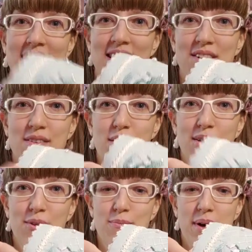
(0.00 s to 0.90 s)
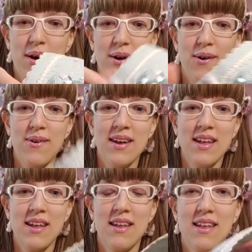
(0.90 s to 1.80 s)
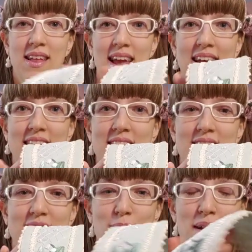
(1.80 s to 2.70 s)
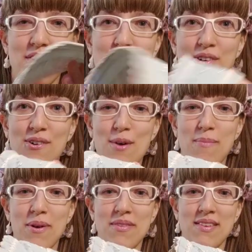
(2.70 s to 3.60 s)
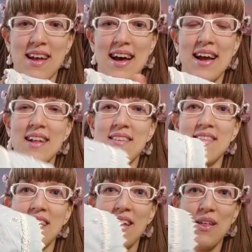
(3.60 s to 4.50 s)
And there's a little bow, and it is symmetrical on both sides,